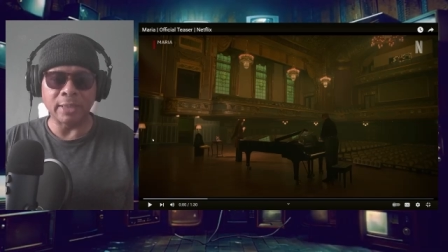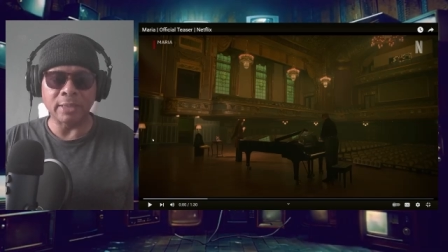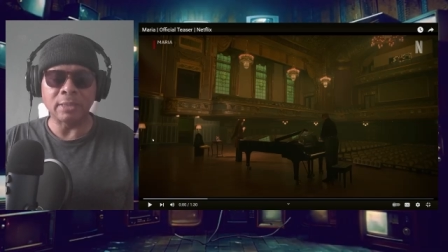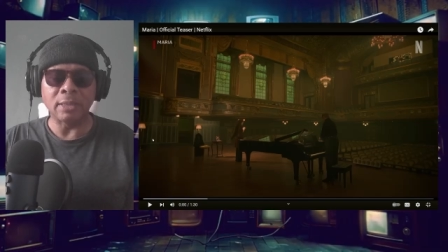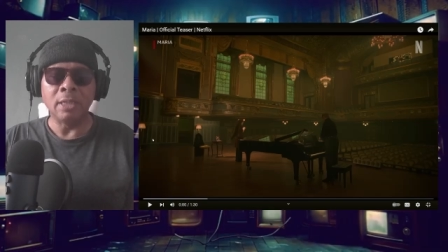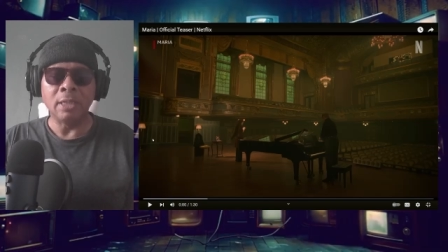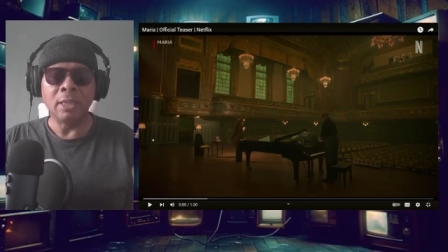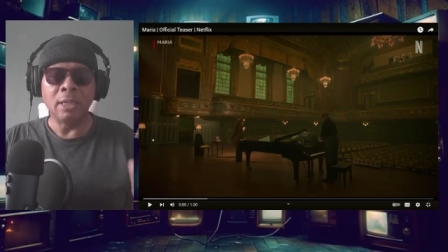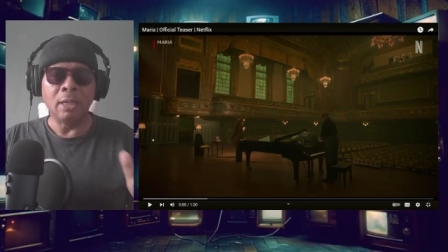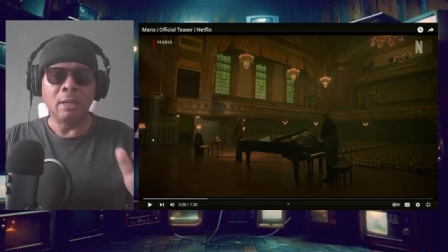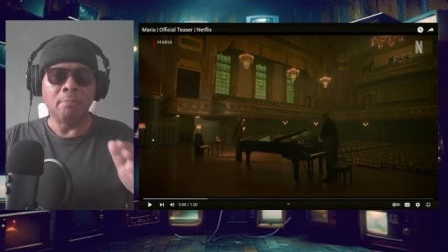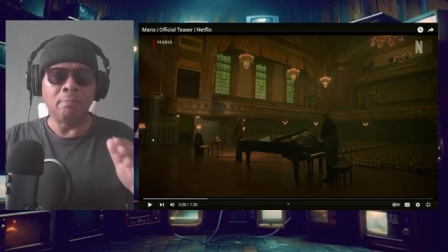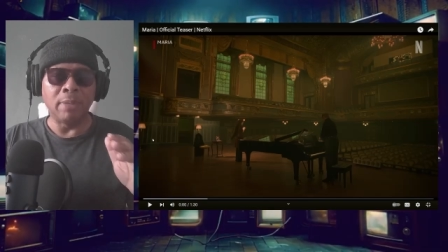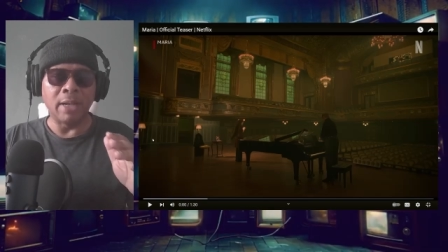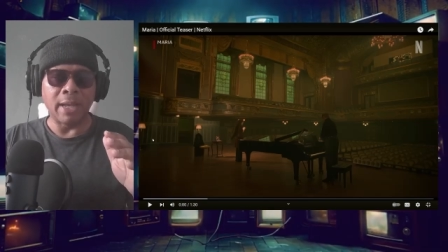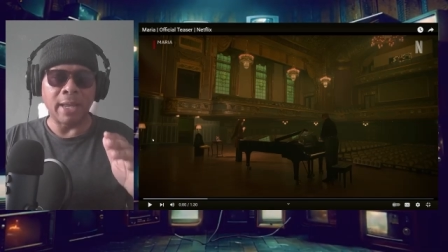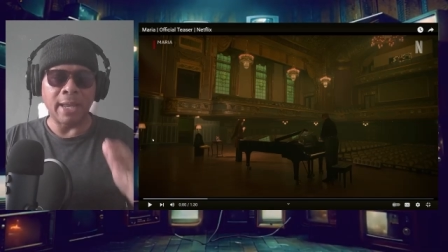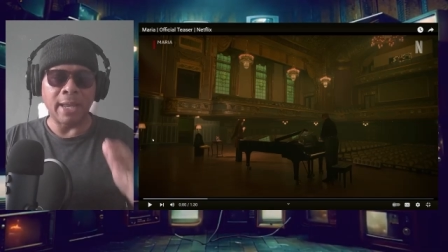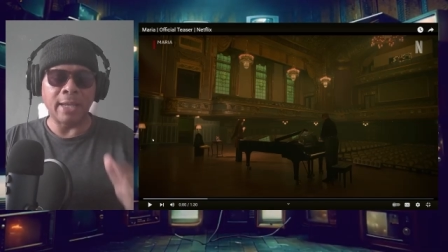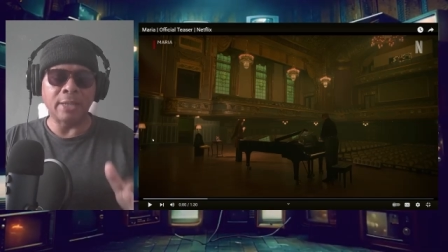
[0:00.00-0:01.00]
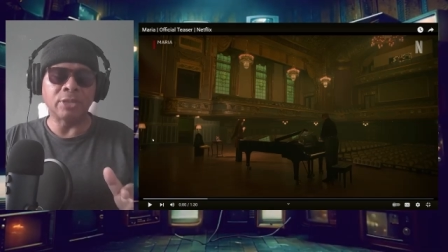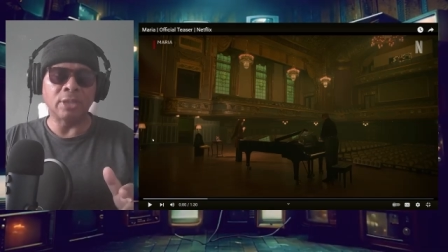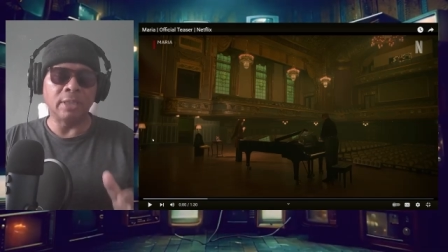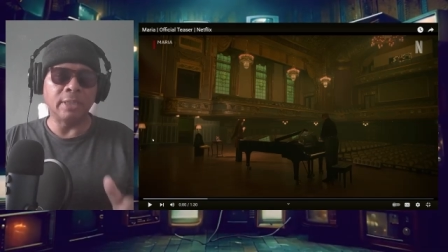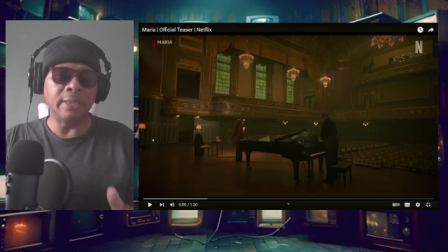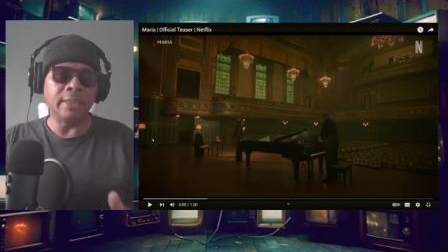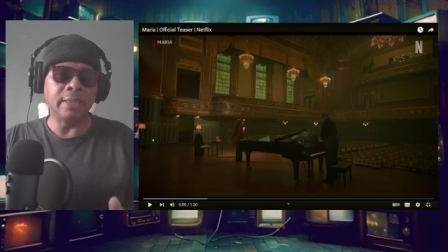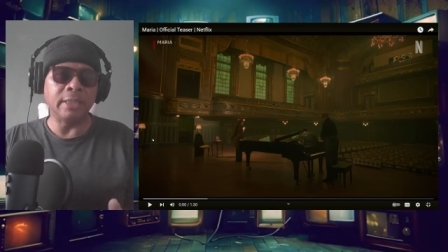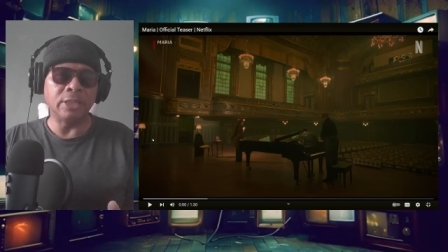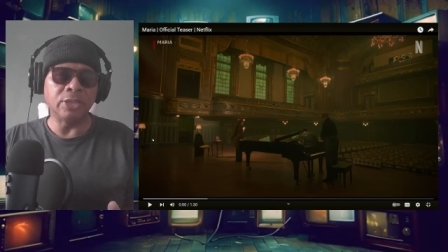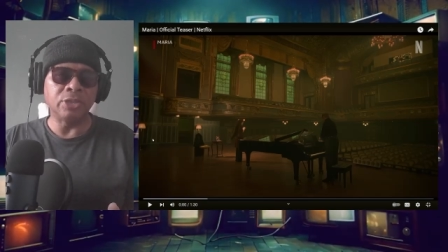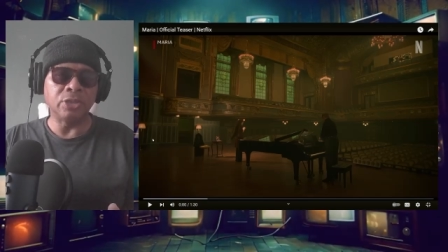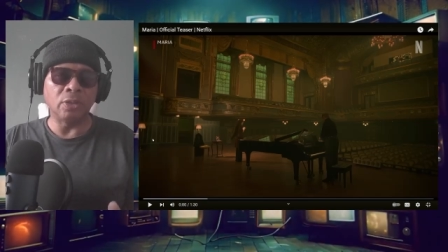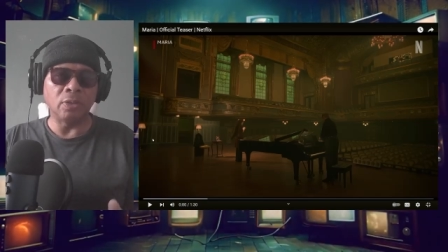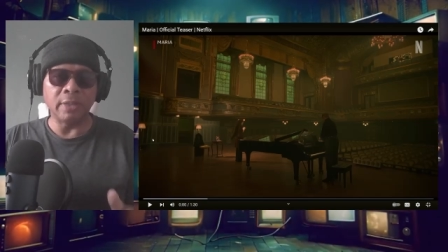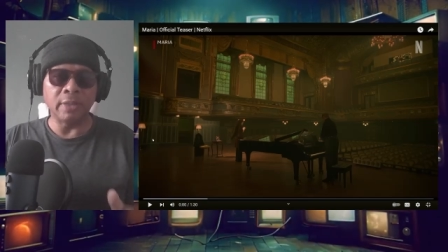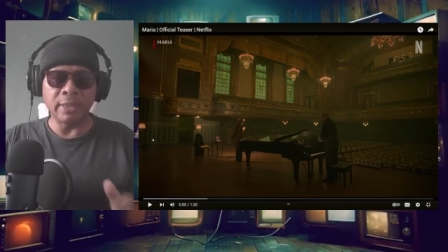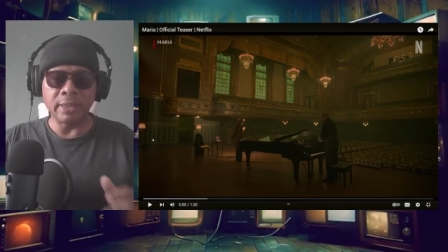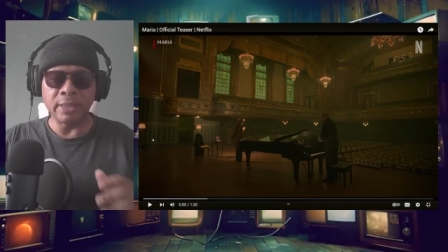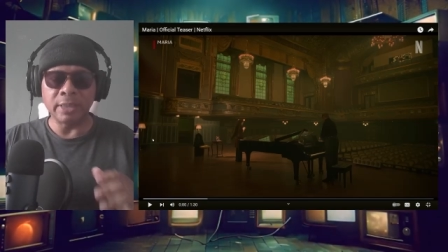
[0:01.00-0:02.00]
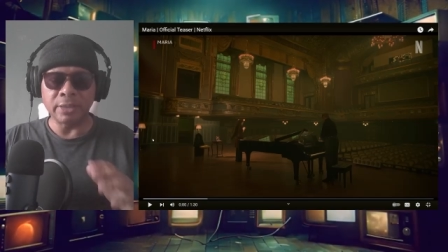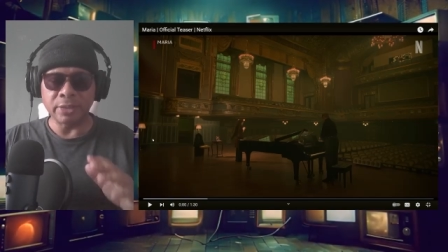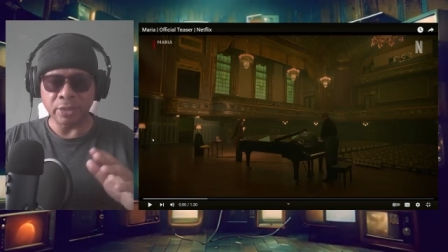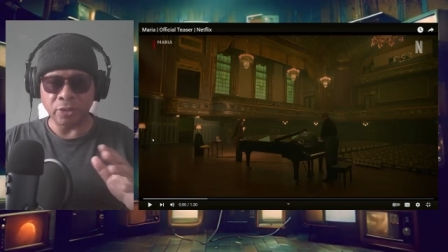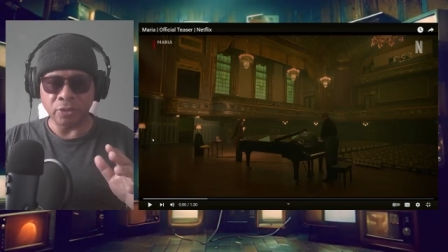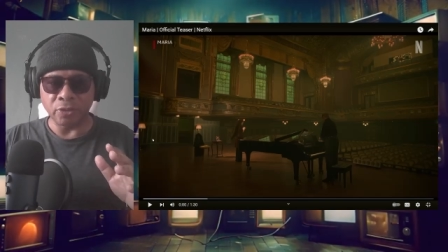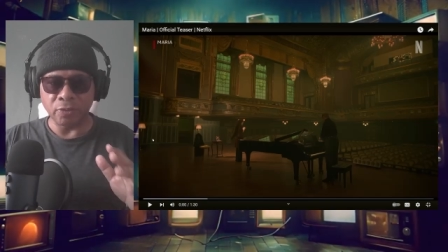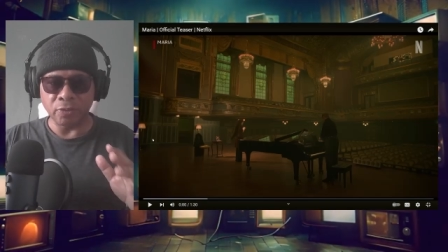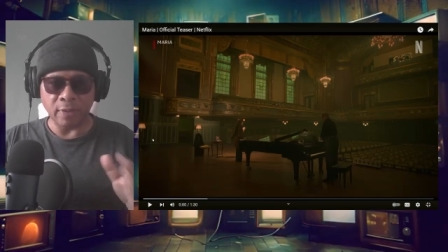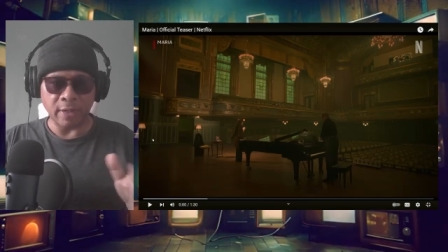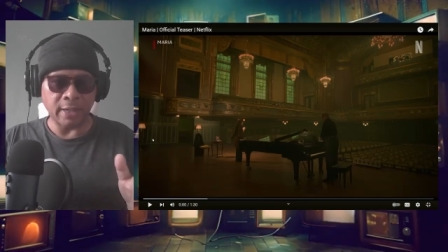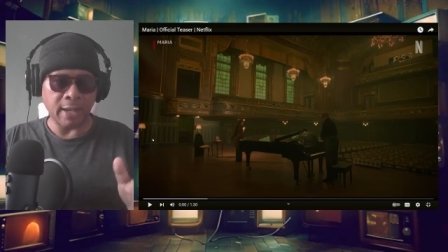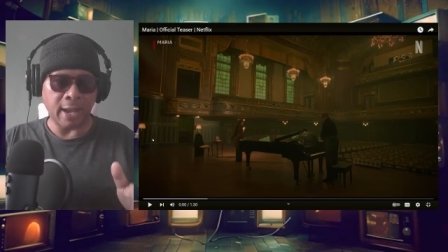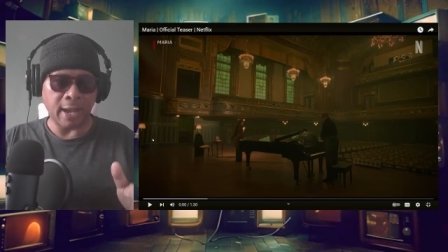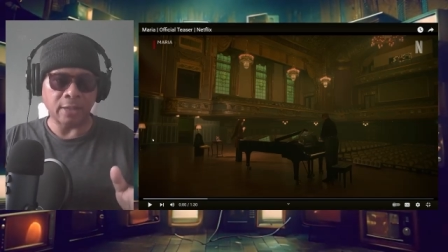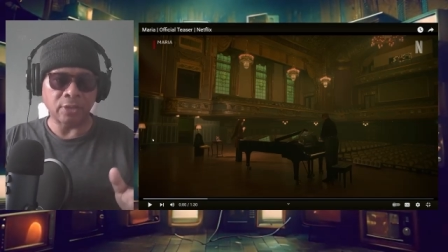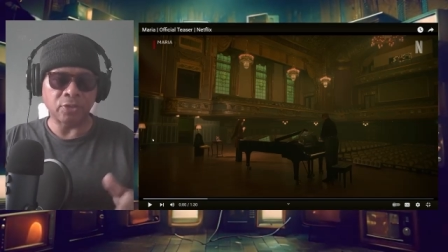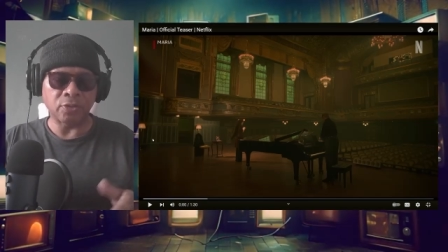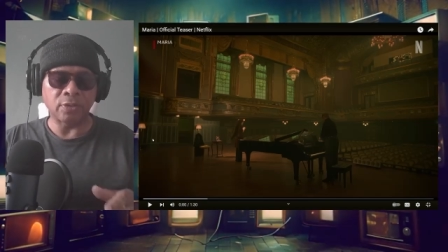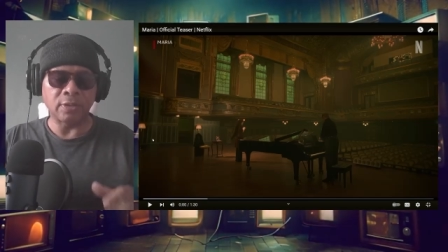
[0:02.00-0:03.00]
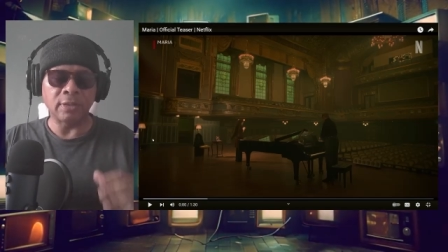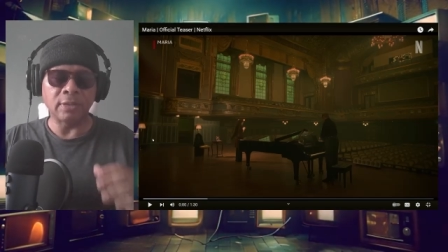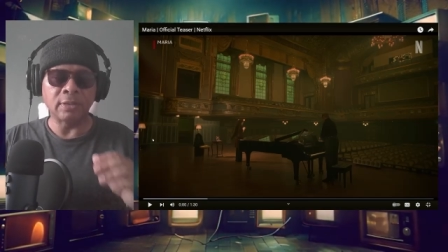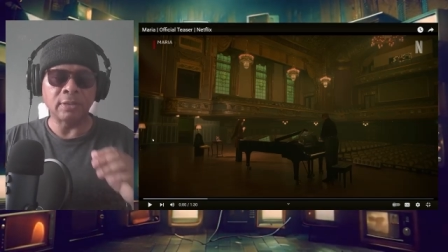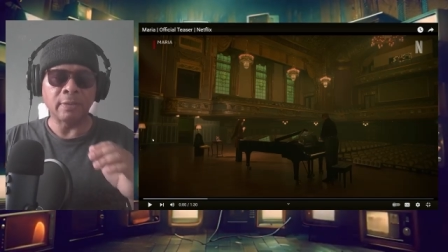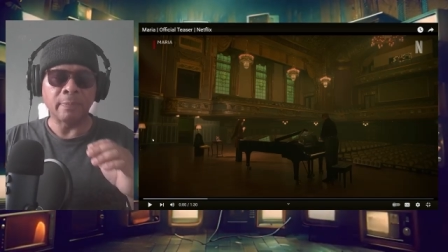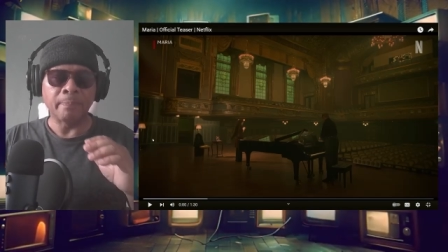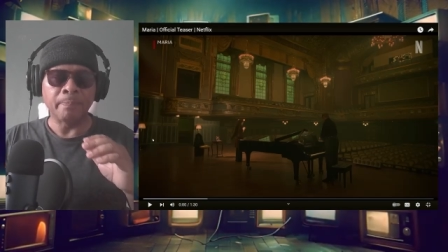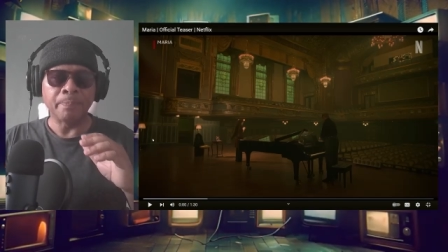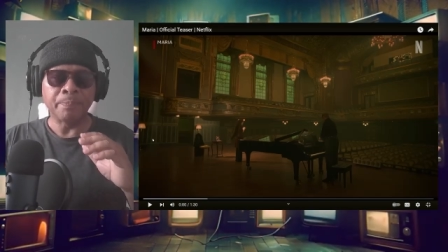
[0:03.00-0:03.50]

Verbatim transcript: is. But Angelina Jolie is a great actress